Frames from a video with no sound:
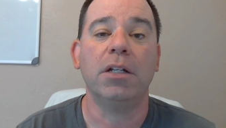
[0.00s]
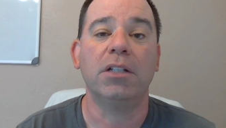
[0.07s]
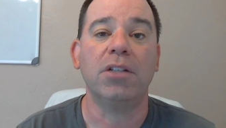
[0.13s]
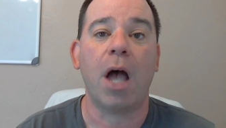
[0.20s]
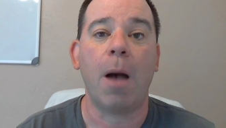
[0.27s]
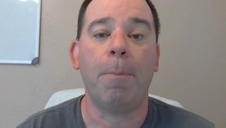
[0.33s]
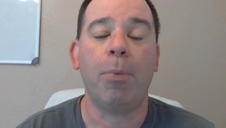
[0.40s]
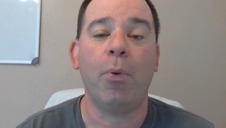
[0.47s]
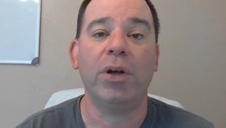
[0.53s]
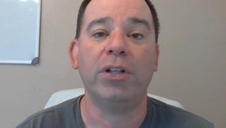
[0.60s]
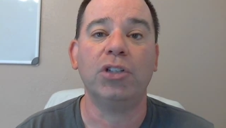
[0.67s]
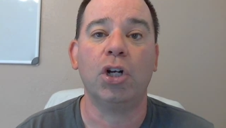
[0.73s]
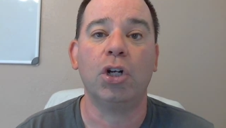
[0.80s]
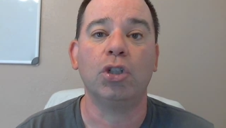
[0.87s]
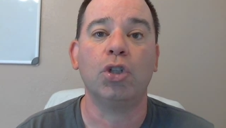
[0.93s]
The top
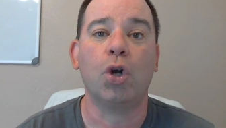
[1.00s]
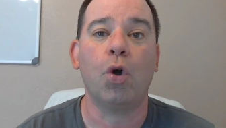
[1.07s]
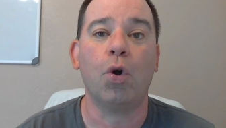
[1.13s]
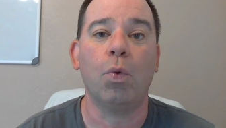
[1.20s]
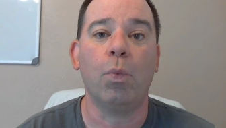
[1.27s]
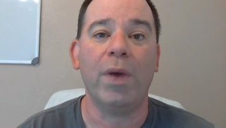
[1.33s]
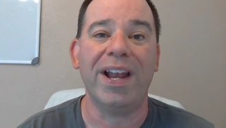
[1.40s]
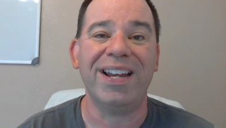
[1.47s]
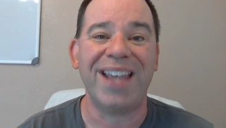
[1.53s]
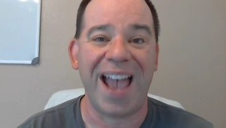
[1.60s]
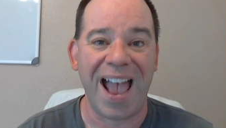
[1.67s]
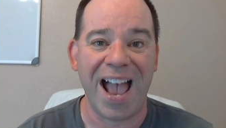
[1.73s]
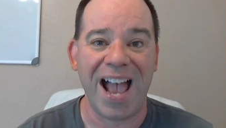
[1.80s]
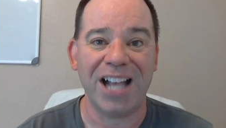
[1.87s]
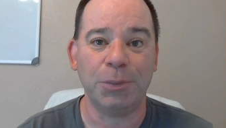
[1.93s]
points earners are going to win
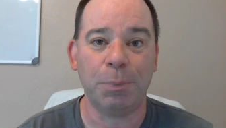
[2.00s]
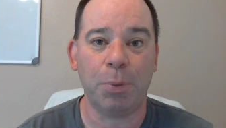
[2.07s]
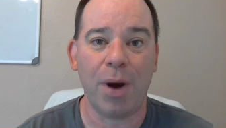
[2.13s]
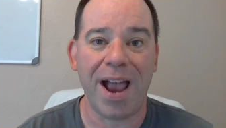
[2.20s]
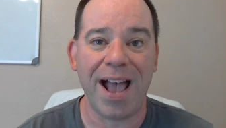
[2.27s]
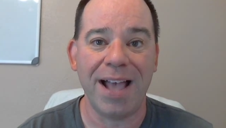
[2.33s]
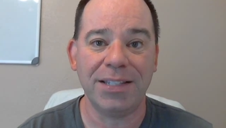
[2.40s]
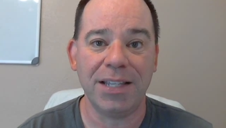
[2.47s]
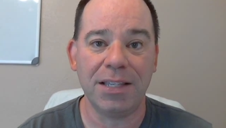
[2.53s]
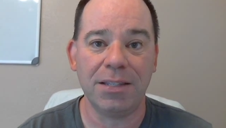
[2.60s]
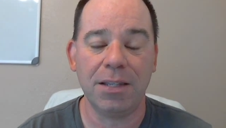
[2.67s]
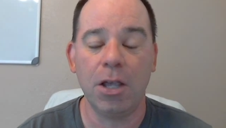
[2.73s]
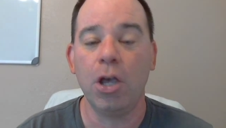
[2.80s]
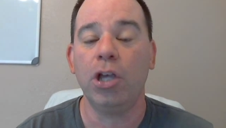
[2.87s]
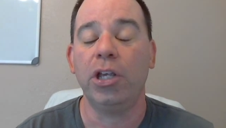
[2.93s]
cash
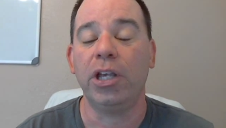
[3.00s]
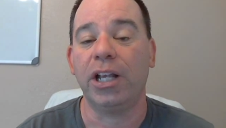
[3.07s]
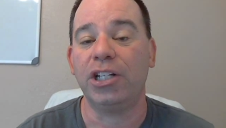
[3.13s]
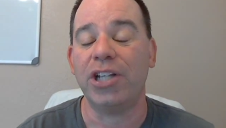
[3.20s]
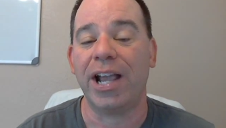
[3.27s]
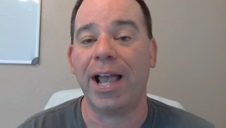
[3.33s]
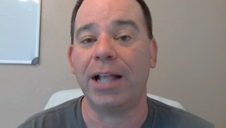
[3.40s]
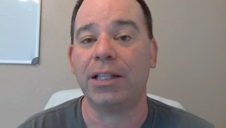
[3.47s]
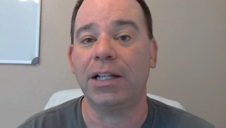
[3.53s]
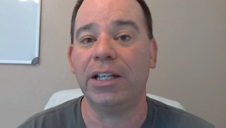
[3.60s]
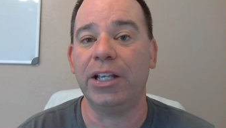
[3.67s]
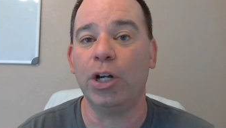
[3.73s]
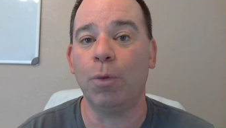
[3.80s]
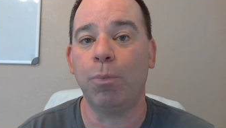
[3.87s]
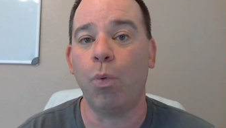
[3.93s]
prizes. You can check out the
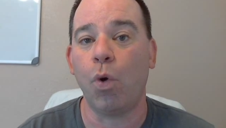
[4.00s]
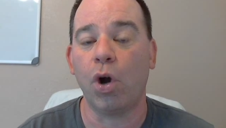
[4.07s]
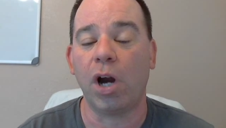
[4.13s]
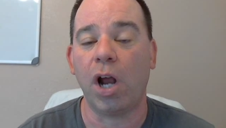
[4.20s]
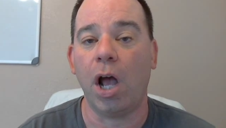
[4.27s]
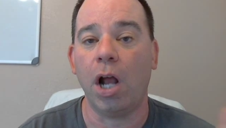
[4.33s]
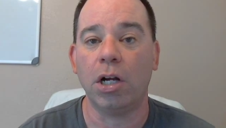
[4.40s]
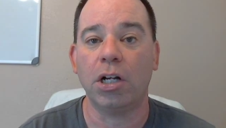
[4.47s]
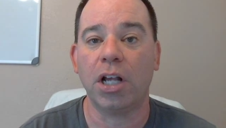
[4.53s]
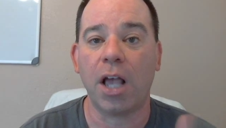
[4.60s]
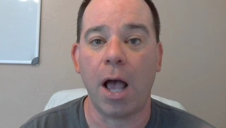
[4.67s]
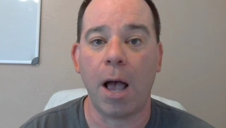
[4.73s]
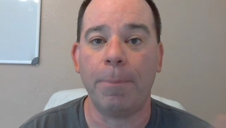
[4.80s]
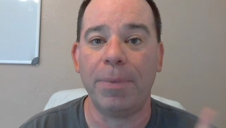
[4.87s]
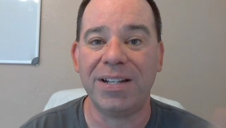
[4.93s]
leaderboard under the
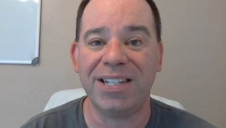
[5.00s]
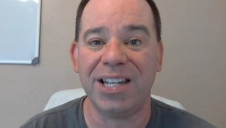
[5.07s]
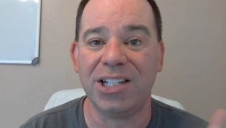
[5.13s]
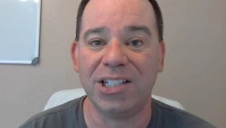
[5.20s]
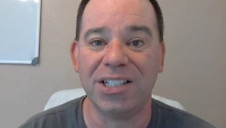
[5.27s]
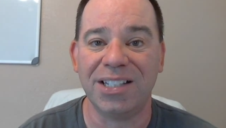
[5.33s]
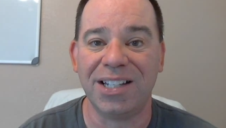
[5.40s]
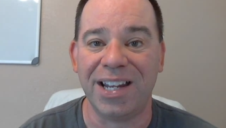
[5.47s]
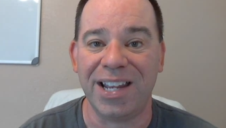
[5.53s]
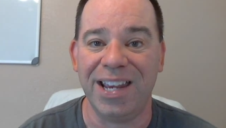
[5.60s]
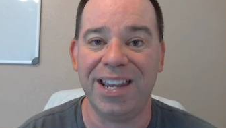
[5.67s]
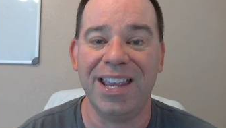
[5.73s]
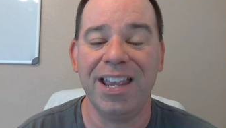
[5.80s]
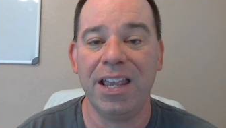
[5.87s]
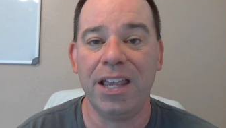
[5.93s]
competitions
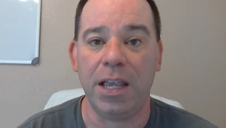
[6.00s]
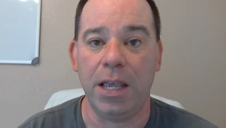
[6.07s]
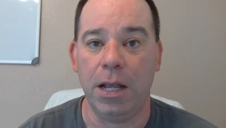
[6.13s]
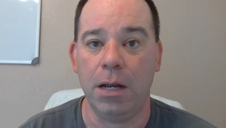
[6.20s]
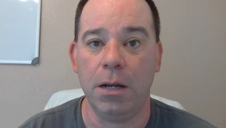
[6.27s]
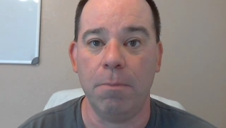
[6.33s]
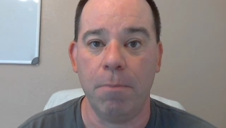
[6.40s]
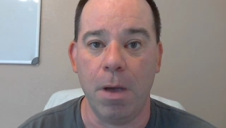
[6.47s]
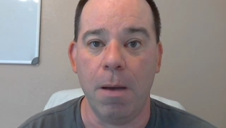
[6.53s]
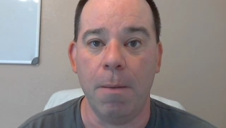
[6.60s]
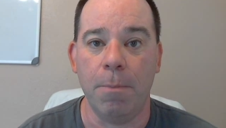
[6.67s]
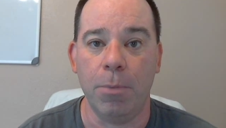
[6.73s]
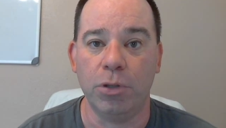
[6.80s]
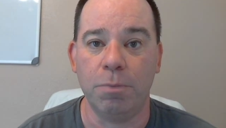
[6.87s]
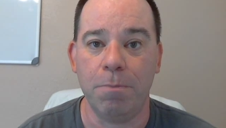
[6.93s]
link in the
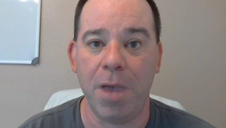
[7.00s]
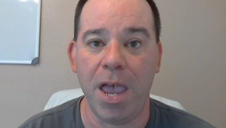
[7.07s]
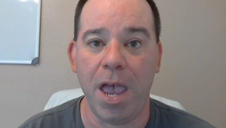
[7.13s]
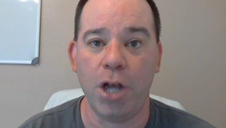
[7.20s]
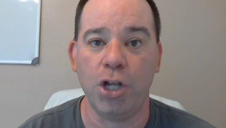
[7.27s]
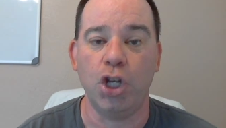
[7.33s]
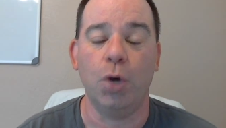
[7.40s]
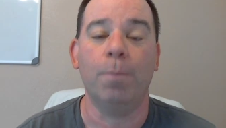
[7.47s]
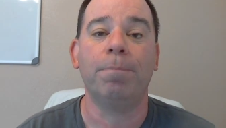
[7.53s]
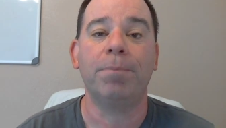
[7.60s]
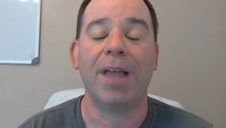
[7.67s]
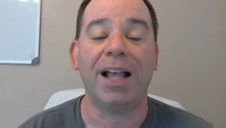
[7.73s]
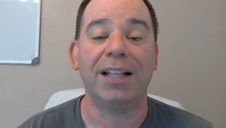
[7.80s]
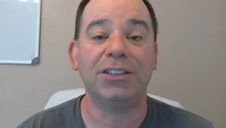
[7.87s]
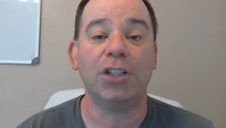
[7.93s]
members menu.
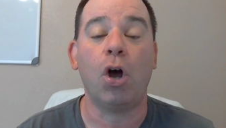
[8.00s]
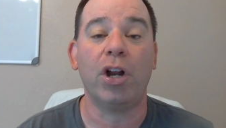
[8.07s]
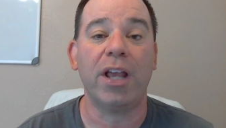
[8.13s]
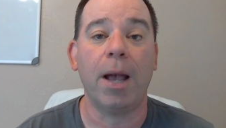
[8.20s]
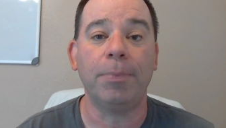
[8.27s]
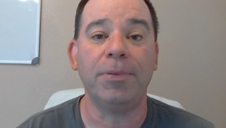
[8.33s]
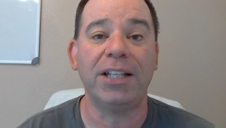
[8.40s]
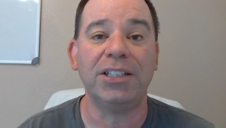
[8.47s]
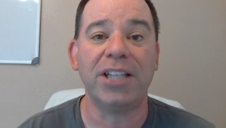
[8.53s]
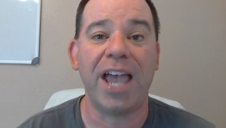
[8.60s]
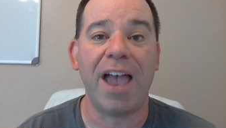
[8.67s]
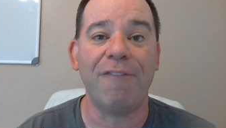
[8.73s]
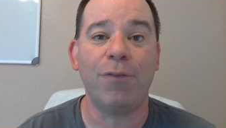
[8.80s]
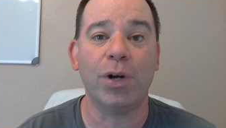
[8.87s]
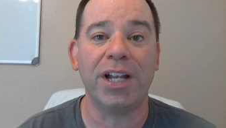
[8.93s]
That's all the updates I
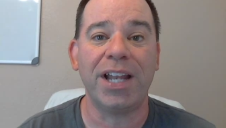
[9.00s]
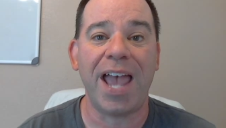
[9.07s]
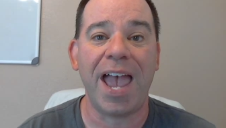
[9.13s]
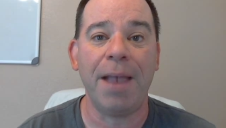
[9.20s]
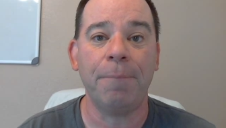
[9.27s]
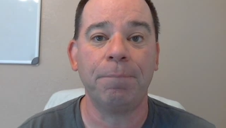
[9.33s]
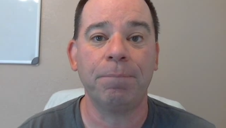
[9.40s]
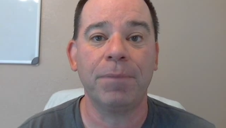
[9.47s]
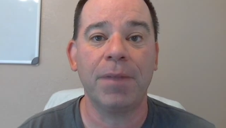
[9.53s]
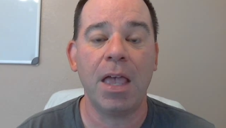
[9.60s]
have for today.